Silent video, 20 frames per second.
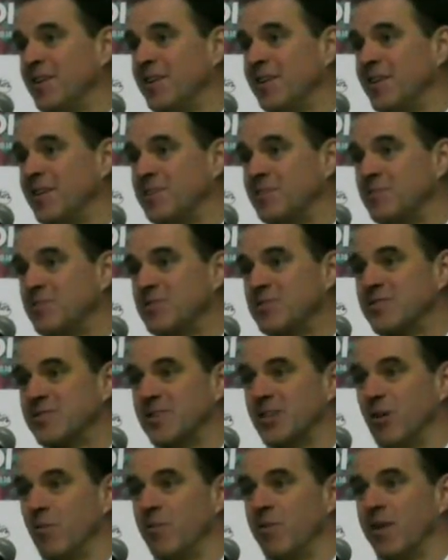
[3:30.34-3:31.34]
as
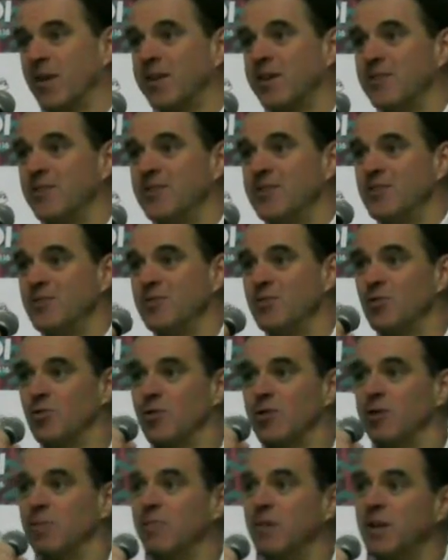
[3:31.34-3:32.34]
Mr. Gottlieb in the New
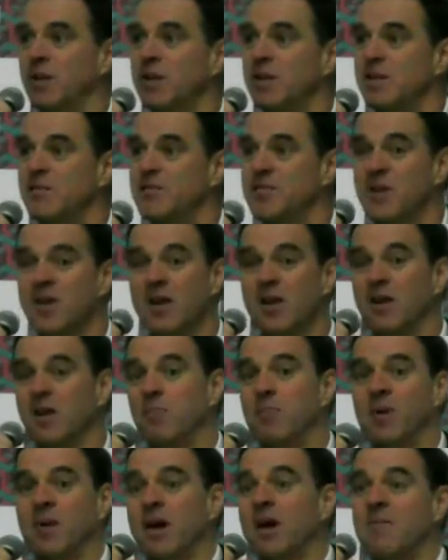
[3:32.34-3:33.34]
Yorker believes,
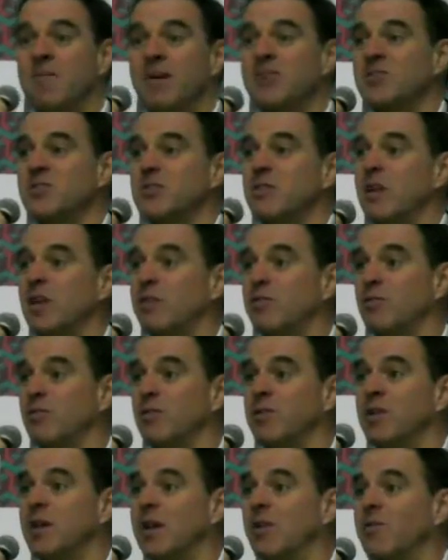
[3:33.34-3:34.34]
but I imagine they
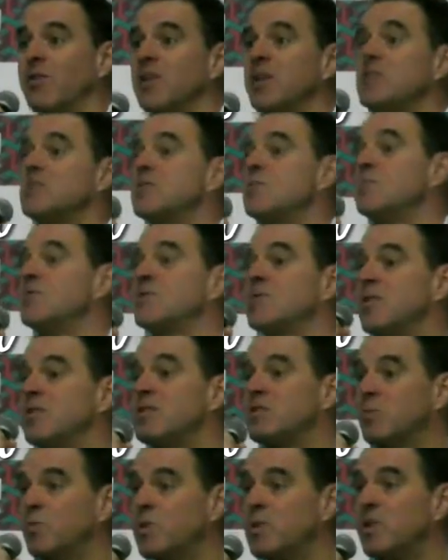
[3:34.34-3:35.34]
thought that Hillary Clinton was
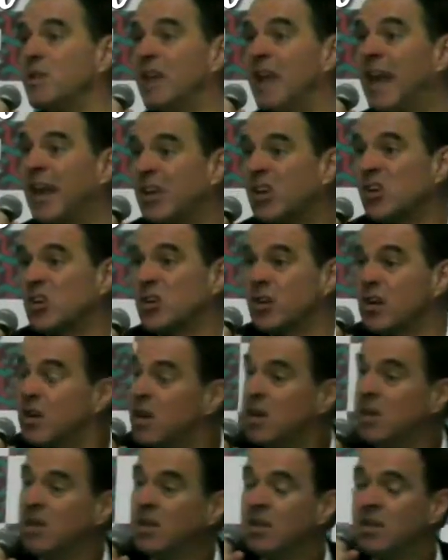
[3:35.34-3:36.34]
going to win the
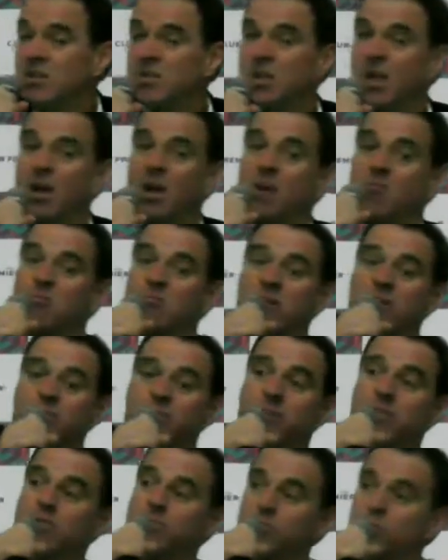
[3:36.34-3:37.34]
election
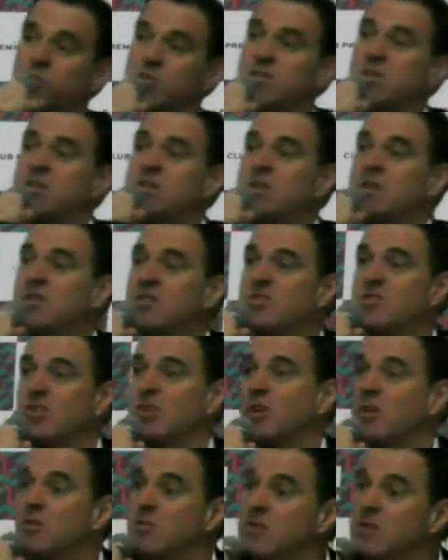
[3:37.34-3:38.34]
roughly 14 days
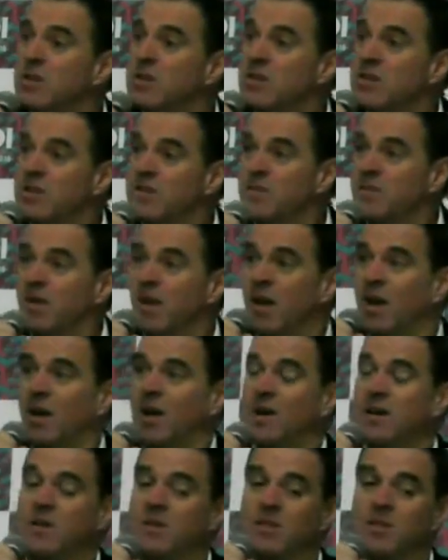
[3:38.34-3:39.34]

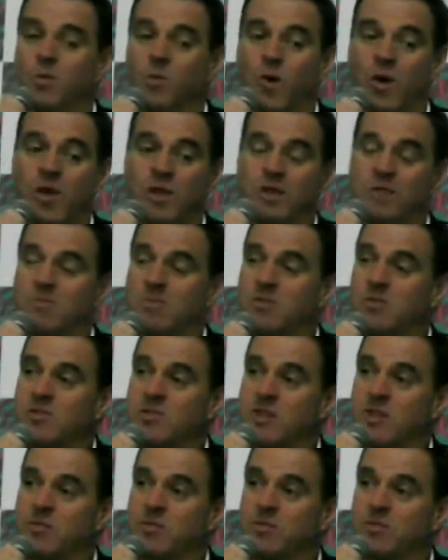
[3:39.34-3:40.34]
ago in the way that
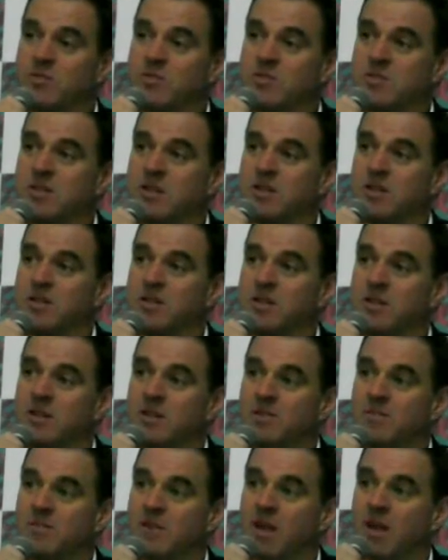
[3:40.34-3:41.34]
most liberals did.
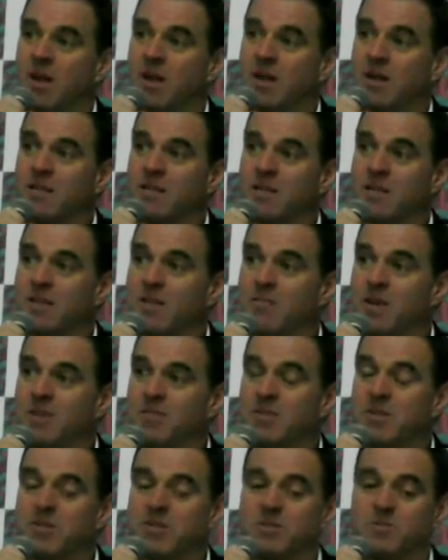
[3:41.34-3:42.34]
And I think they
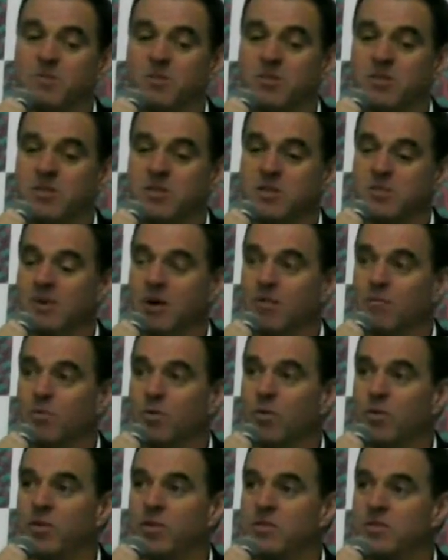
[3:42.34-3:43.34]
may be disappointed about
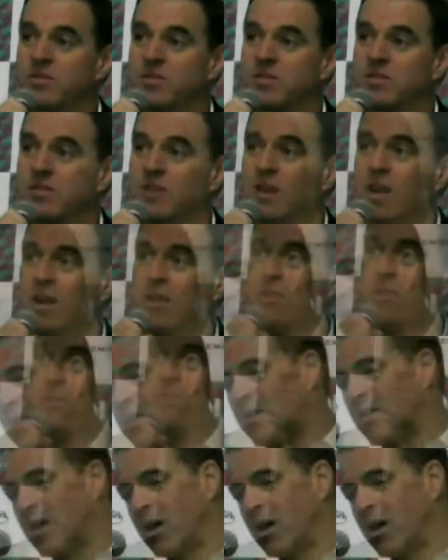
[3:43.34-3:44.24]
more than just the election.